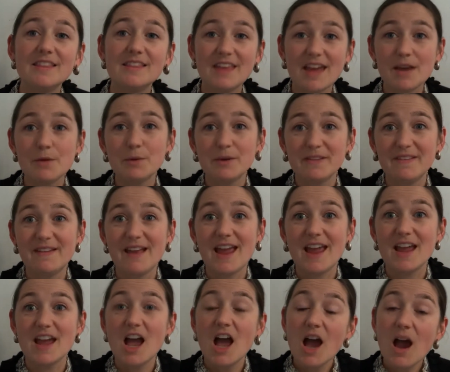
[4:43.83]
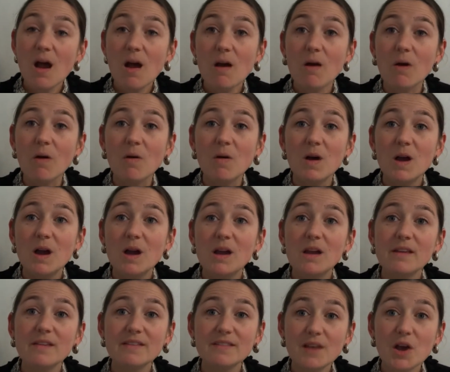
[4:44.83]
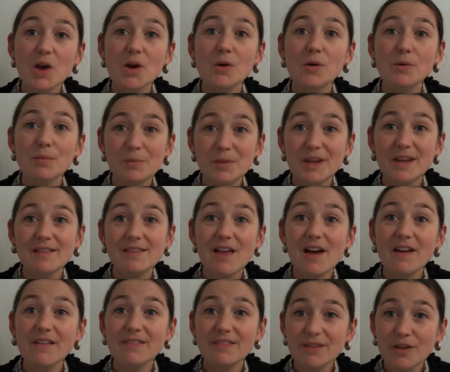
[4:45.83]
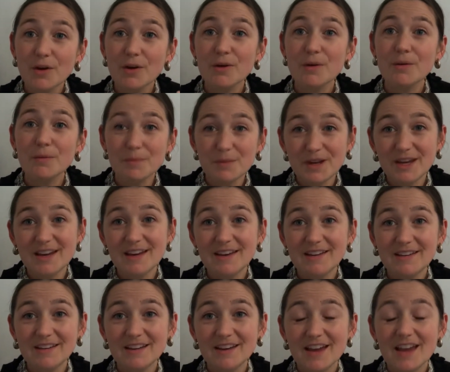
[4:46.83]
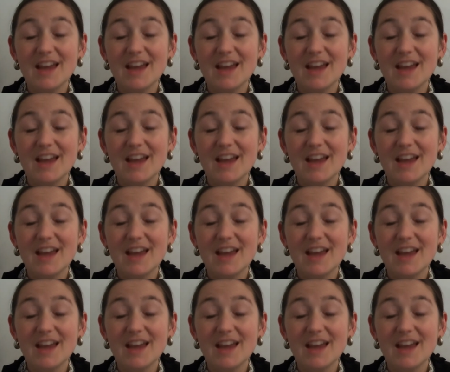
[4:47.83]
They would say, oh, so, mi, la, so, mi.